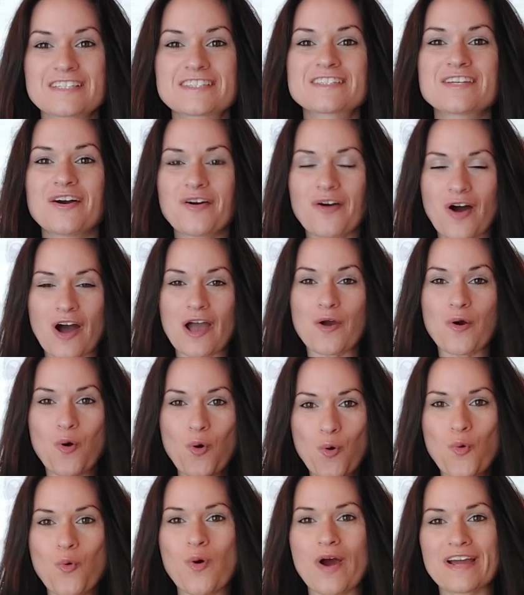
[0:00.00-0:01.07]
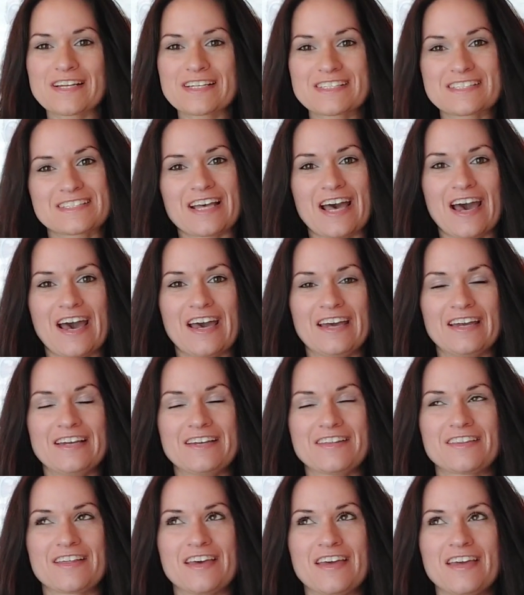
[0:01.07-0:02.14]
So I always
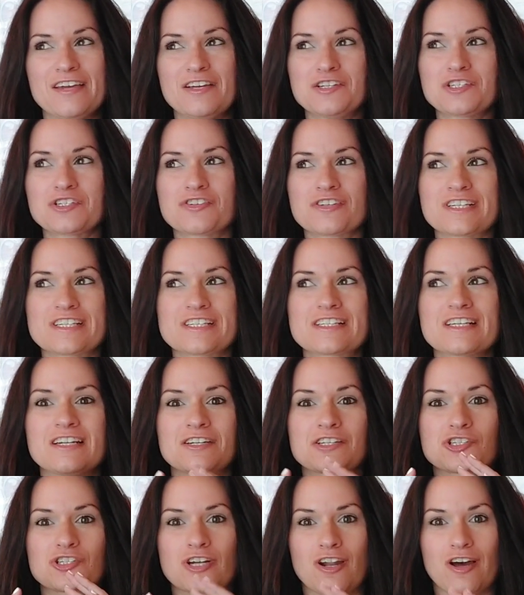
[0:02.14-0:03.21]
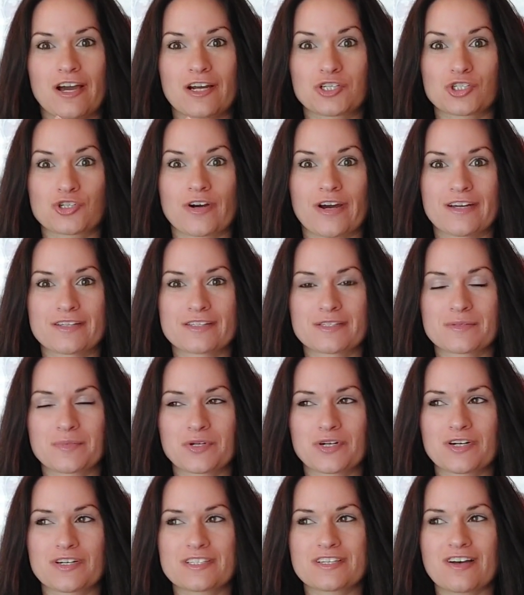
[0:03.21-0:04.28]
say that injuries are literally like trends
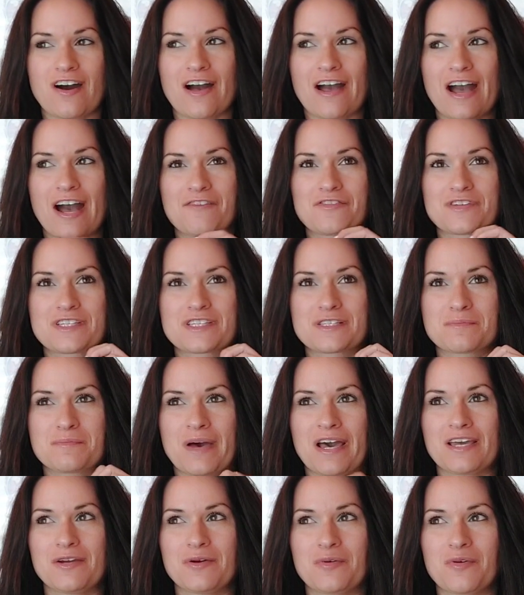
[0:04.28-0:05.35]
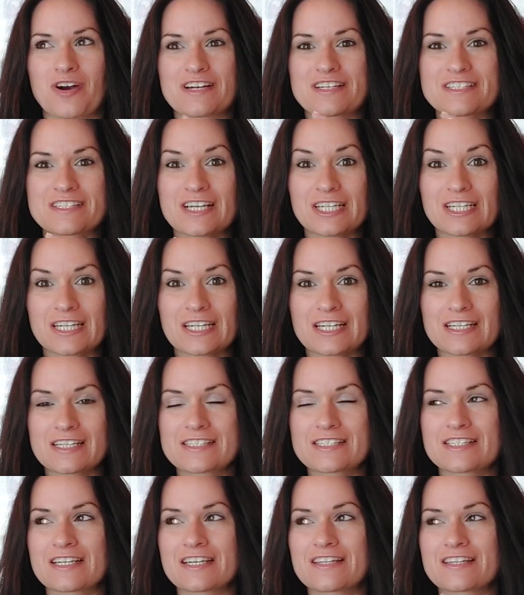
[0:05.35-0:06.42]
because I have a spate where I suddenly
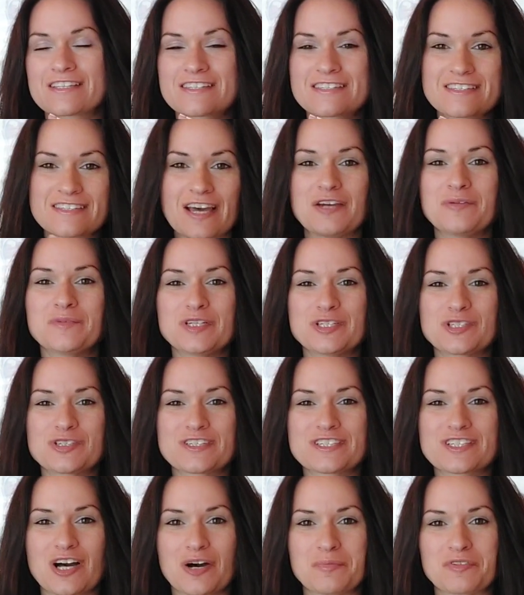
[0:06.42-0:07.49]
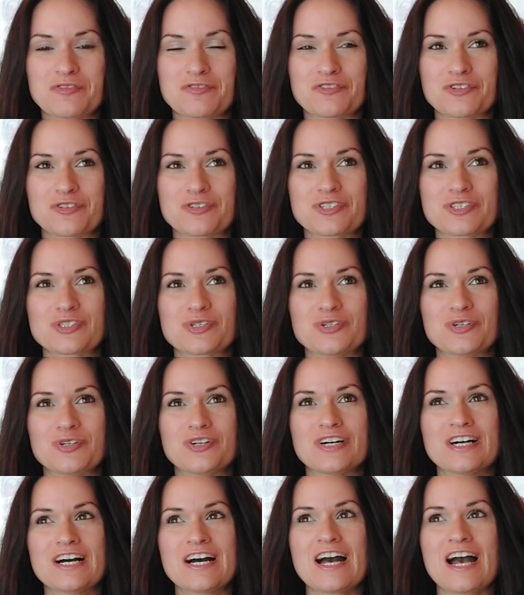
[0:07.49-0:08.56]
see the same injuries coming through the door.